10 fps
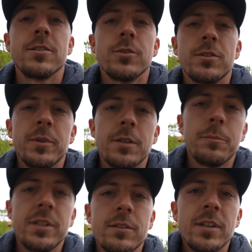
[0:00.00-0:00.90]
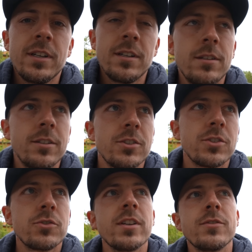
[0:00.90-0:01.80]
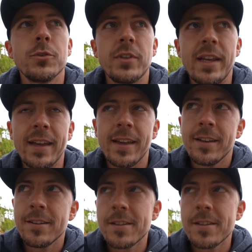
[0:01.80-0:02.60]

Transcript: So it's been a bit of a stressful day.